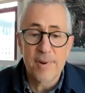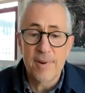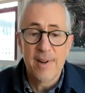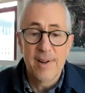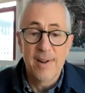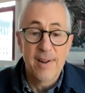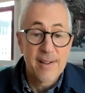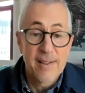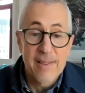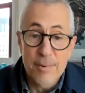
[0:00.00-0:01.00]
but
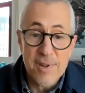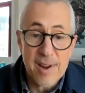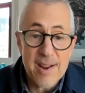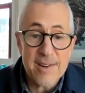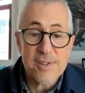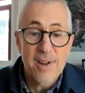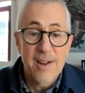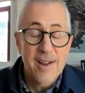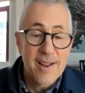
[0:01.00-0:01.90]
that was the case.